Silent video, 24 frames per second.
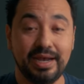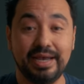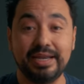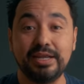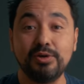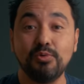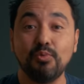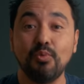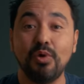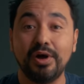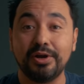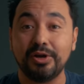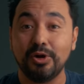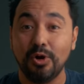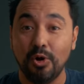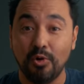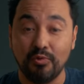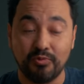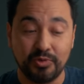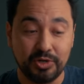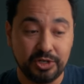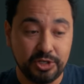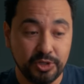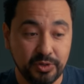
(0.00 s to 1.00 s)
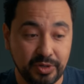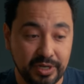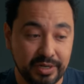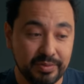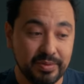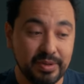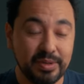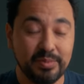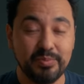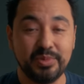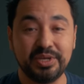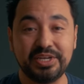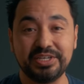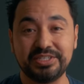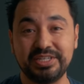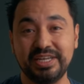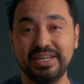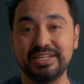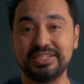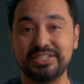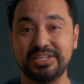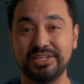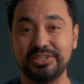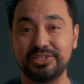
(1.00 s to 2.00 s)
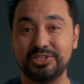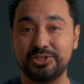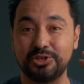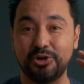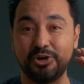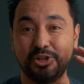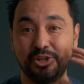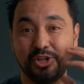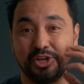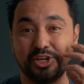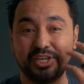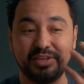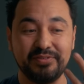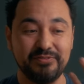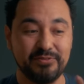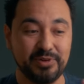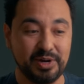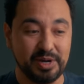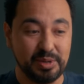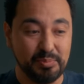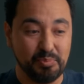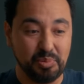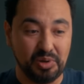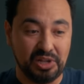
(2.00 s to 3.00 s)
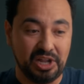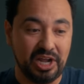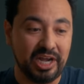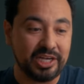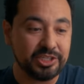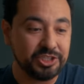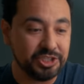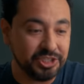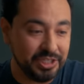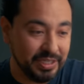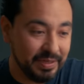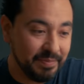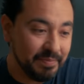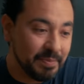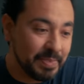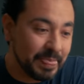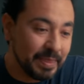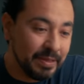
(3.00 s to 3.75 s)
I didn't wanna overdo it because then it's gonna start looking very blotchy.